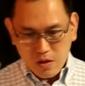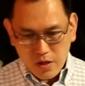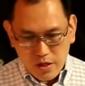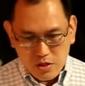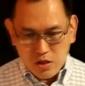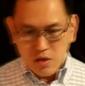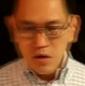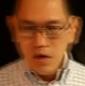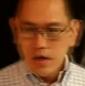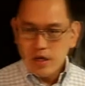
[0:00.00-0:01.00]
okay,
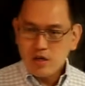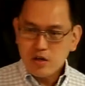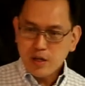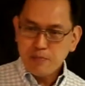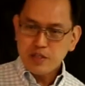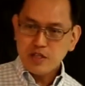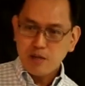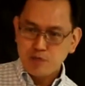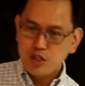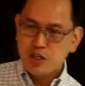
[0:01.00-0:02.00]
so in contemporary
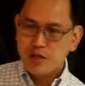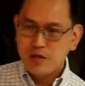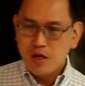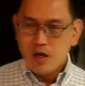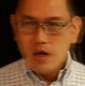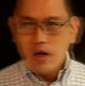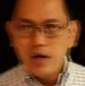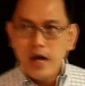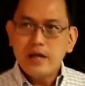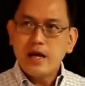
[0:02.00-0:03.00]
sculpture,
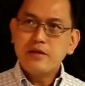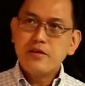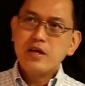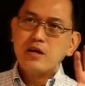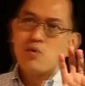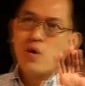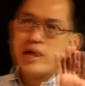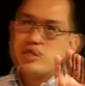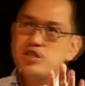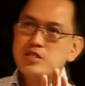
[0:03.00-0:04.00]
and I think
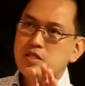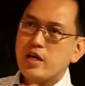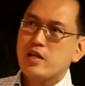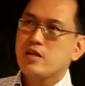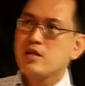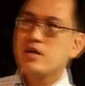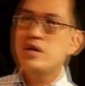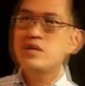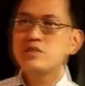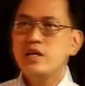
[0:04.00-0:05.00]
what she said
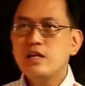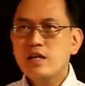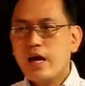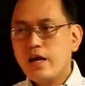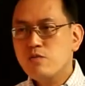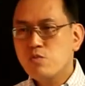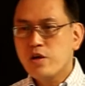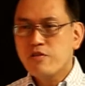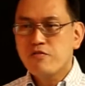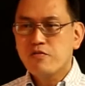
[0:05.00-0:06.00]
is in line
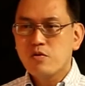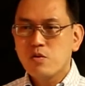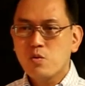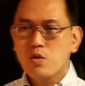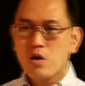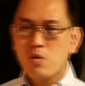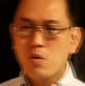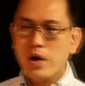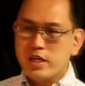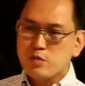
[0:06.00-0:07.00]
with
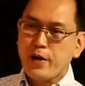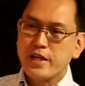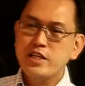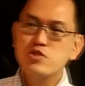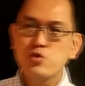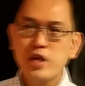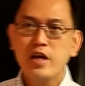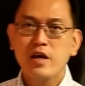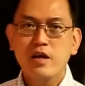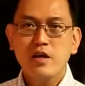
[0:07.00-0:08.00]
what is practiced
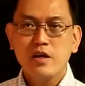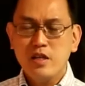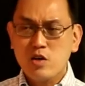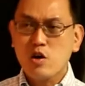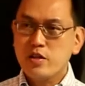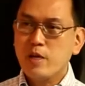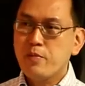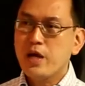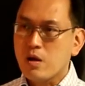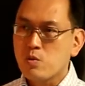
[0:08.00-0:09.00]
today in the
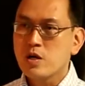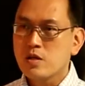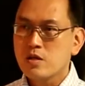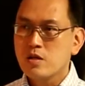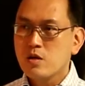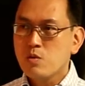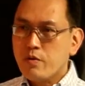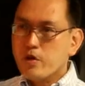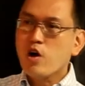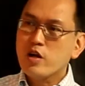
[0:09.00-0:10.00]
contemporary art world,
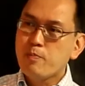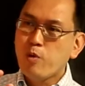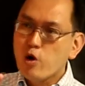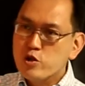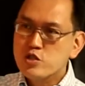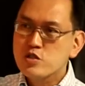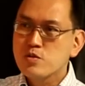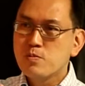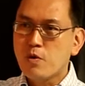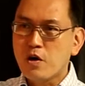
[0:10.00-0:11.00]
what we call the
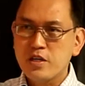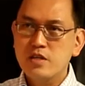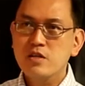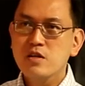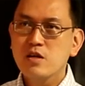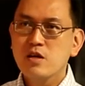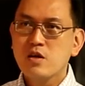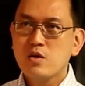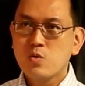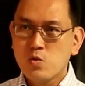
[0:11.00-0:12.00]
postmodern
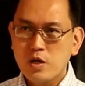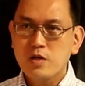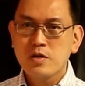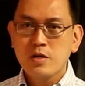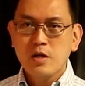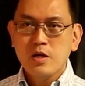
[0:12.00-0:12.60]
world,